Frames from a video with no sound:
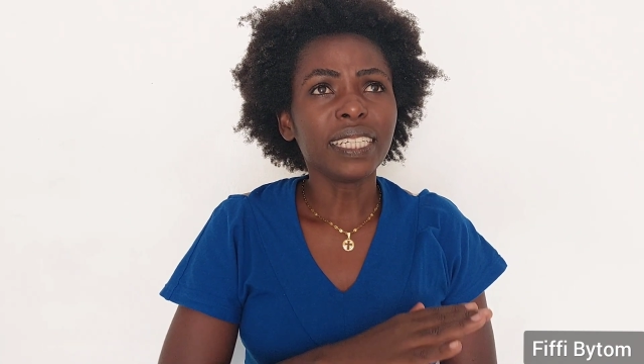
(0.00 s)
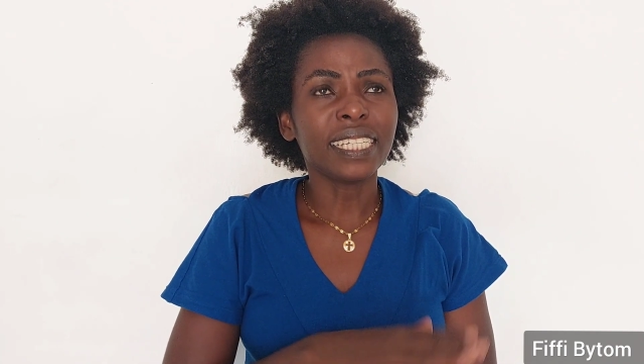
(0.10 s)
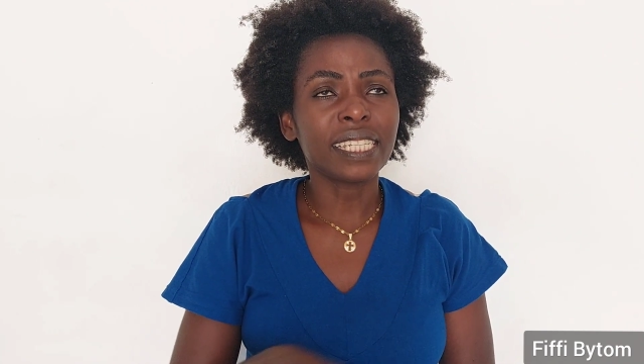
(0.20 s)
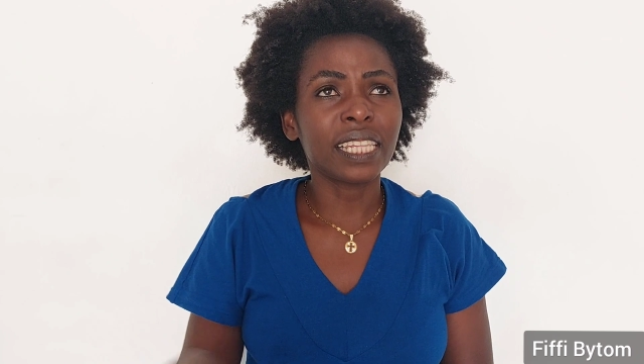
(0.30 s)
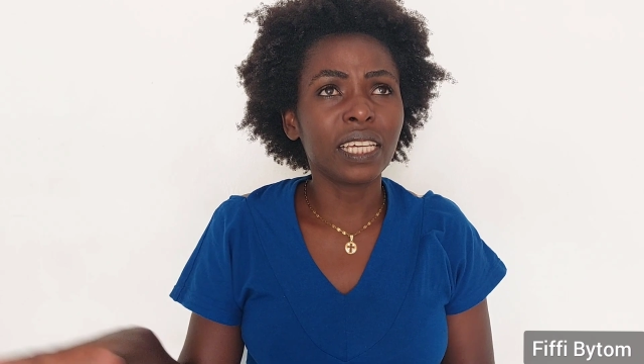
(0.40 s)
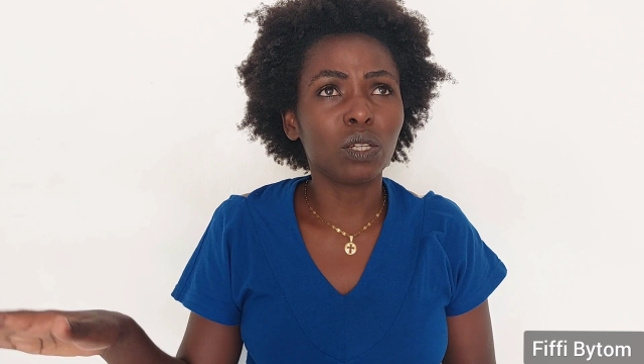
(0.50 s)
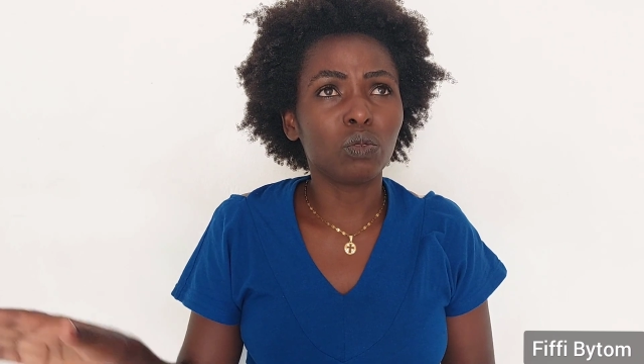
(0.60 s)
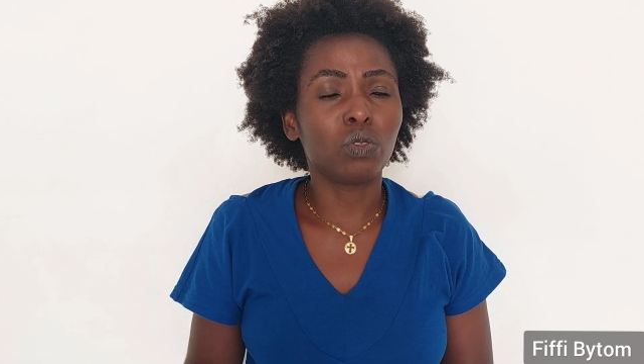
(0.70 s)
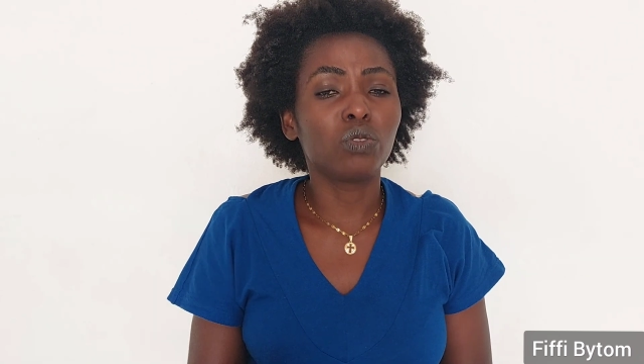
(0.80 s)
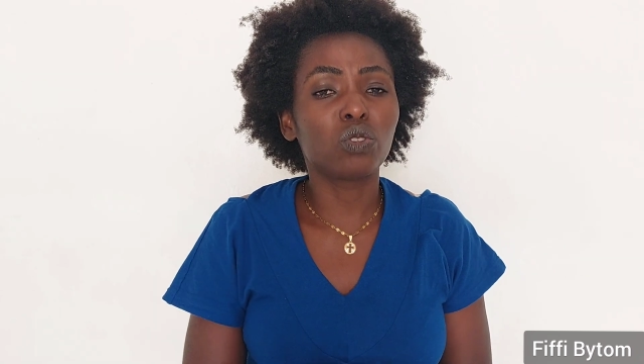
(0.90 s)

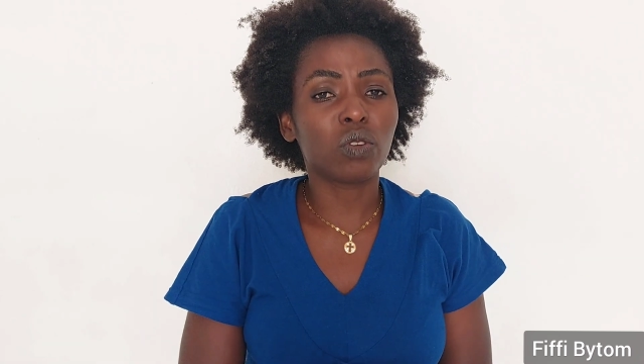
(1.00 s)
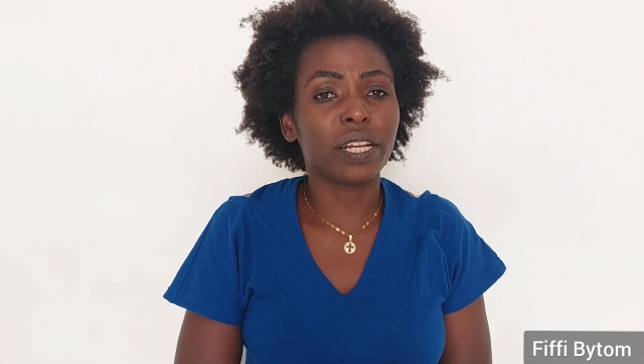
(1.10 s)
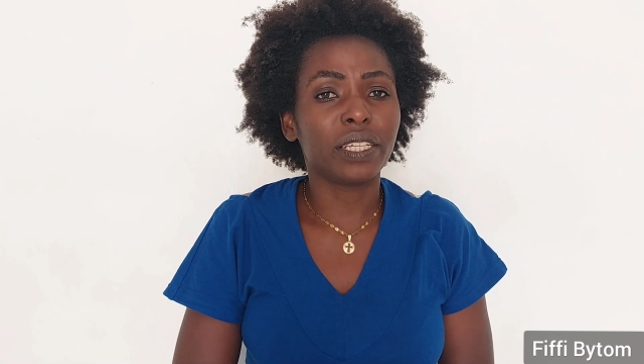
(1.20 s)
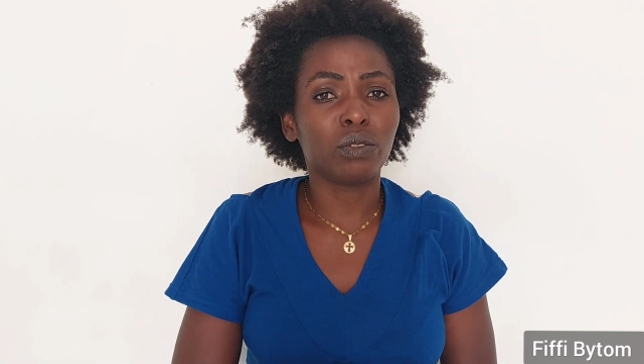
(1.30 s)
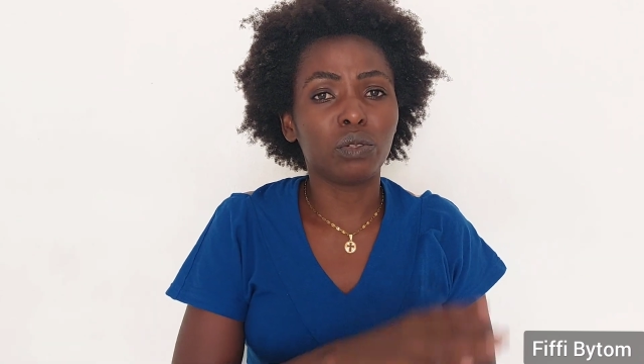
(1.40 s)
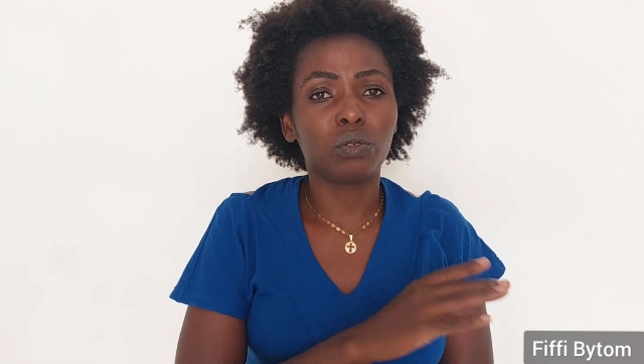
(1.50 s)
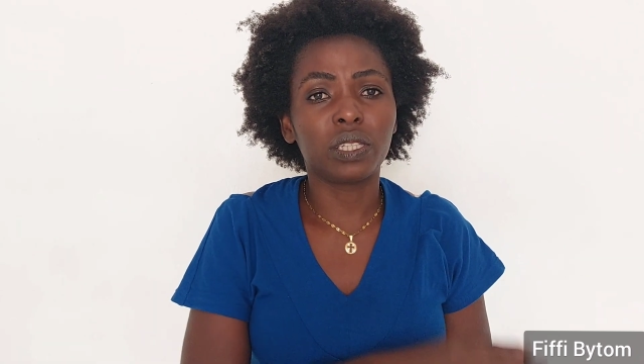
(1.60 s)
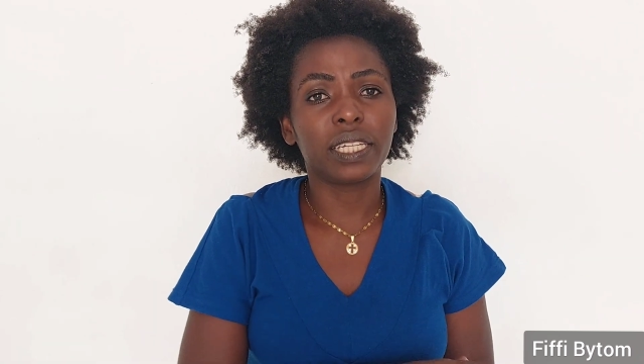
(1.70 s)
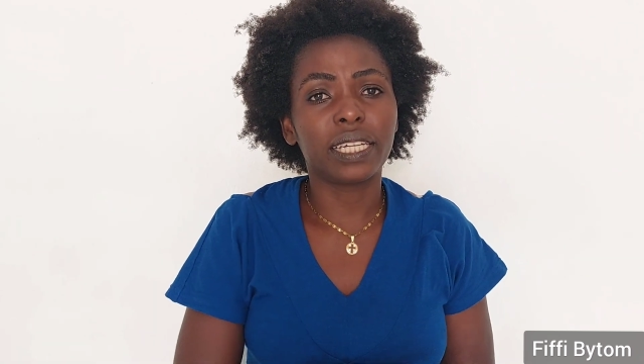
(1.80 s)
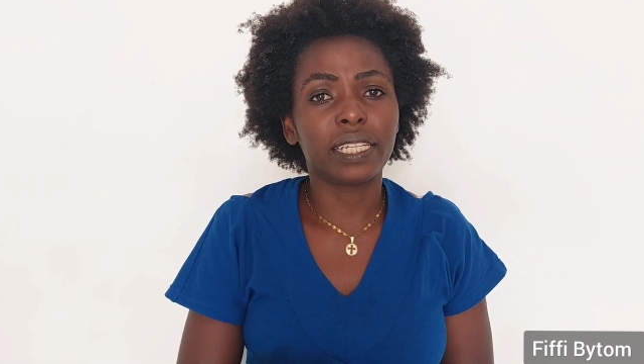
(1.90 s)
still, usually you
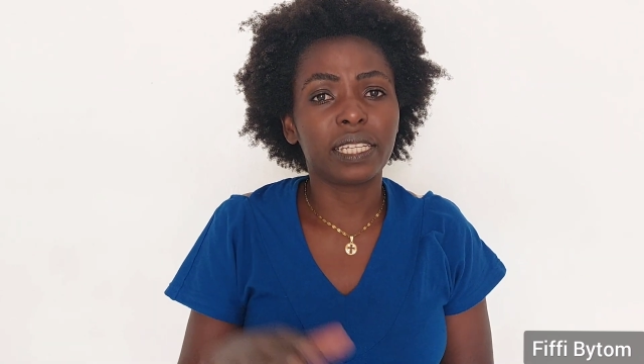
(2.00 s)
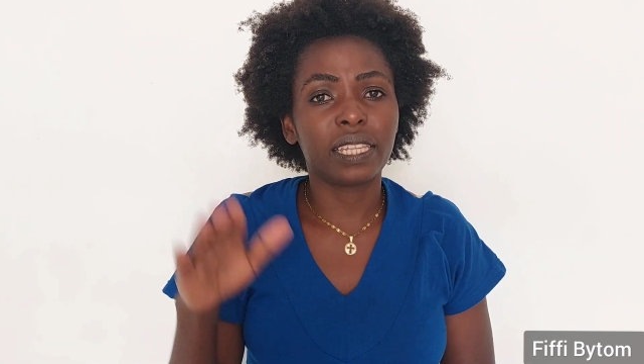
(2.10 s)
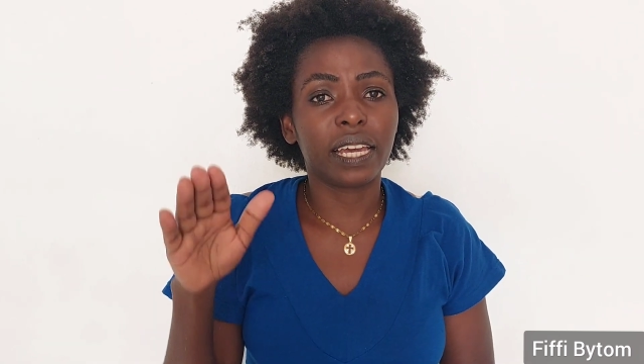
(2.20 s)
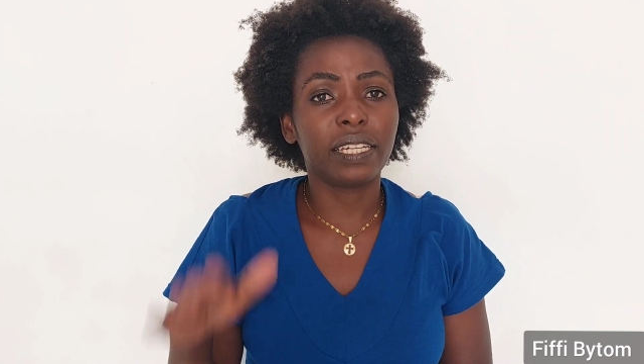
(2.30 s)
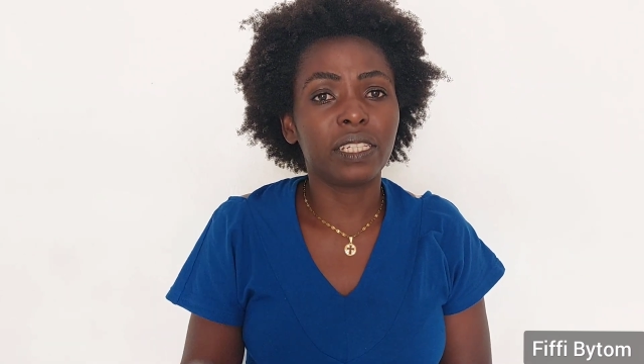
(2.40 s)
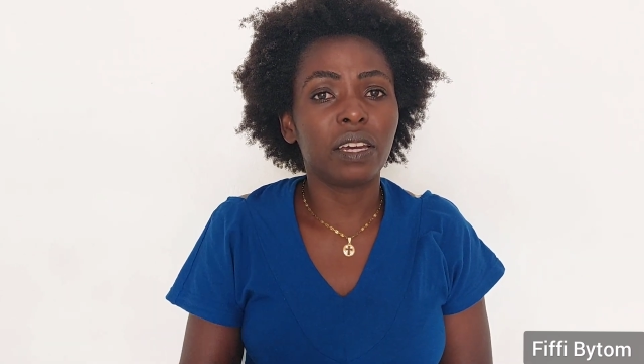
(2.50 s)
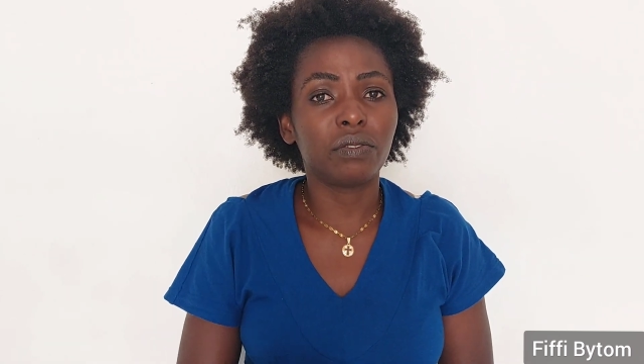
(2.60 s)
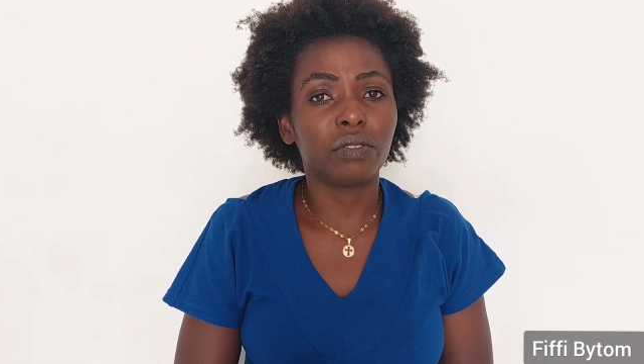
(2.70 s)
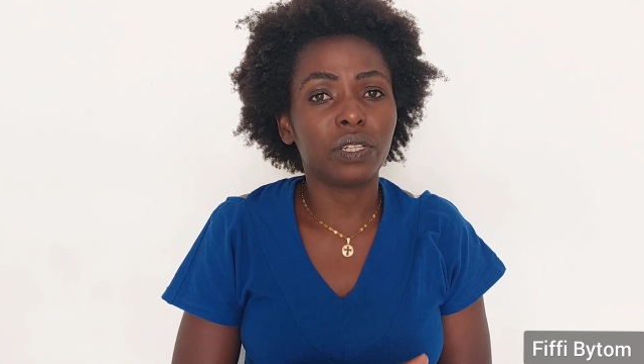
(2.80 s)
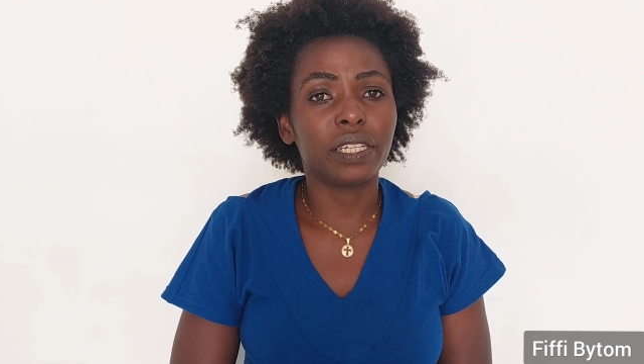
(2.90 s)
don't get the
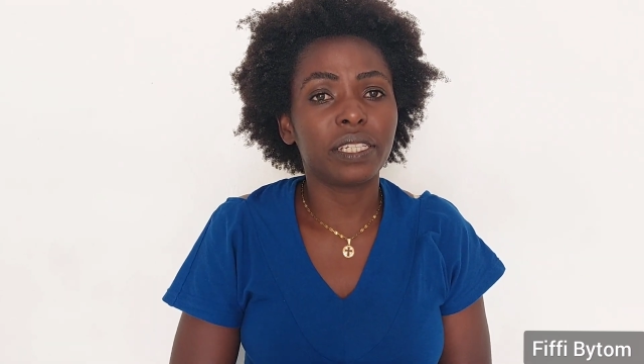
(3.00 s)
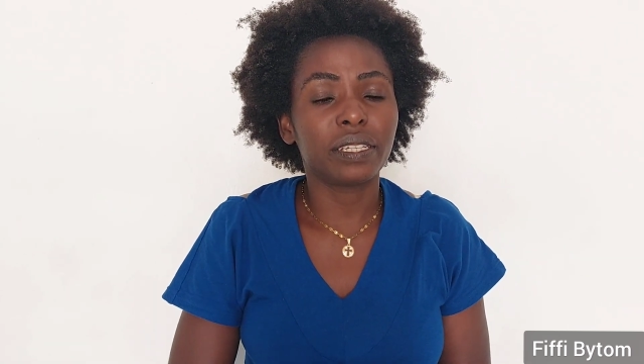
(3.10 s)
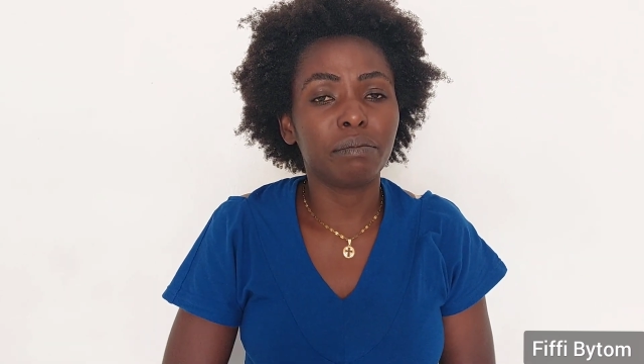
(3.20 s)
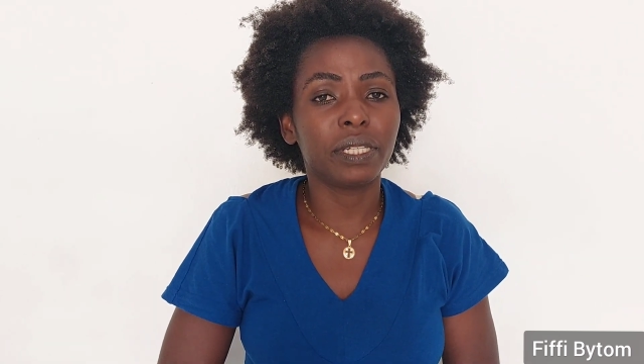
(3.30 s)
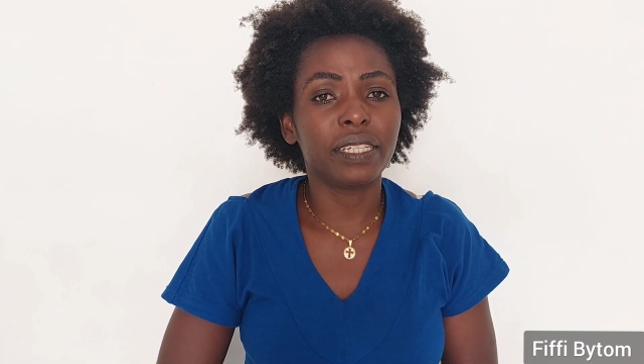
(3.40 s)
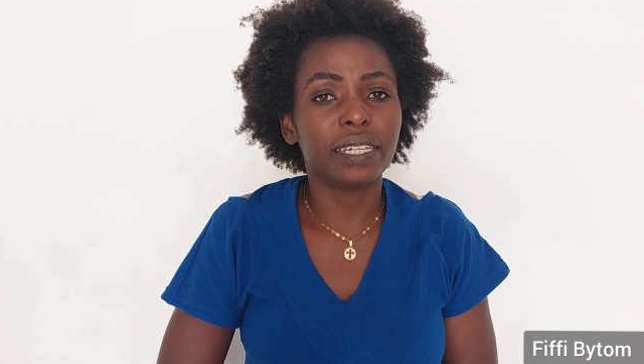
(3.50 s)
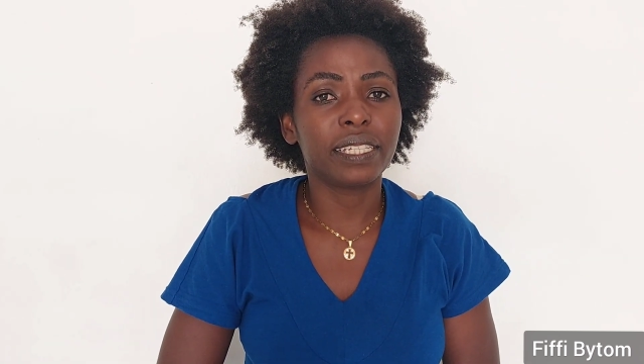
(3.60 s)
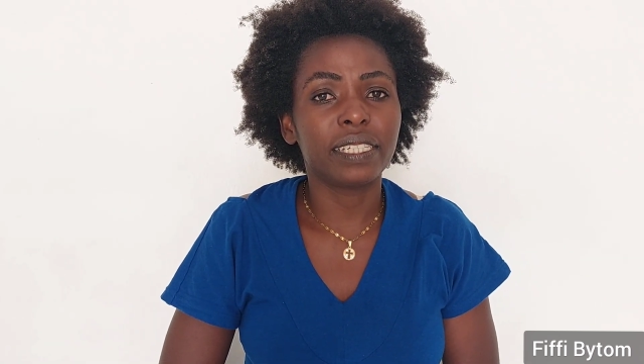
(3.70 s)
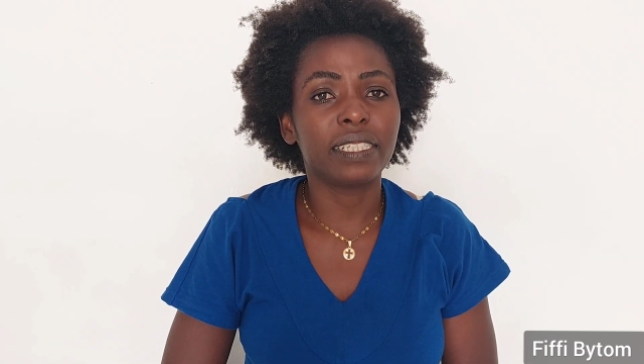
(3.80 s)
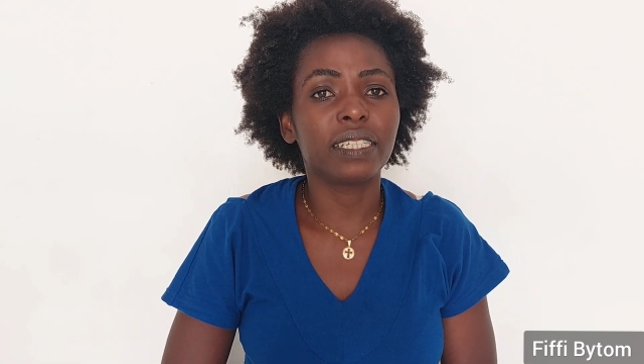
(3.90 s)
interview date
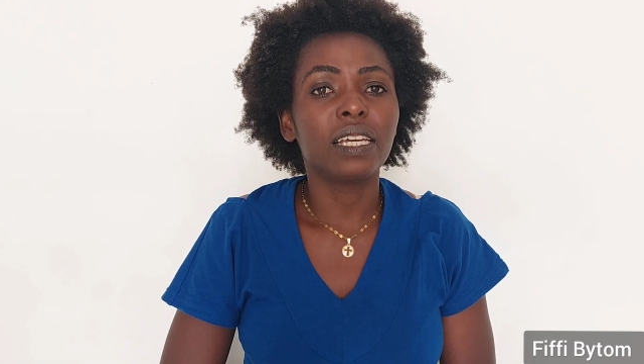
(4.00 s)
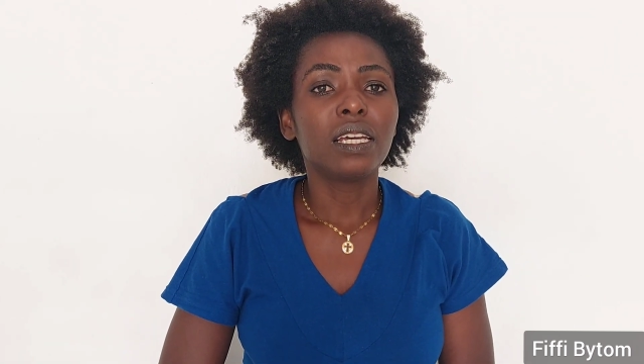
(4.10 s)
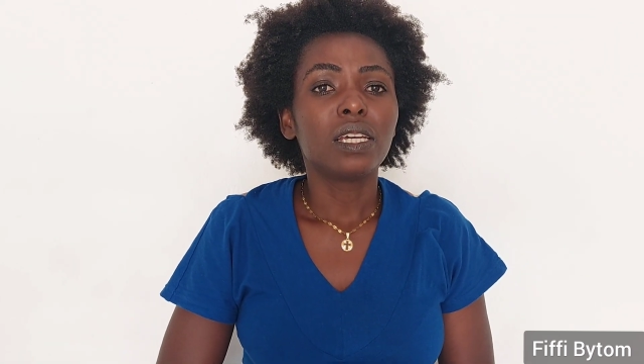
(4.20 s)
immediately.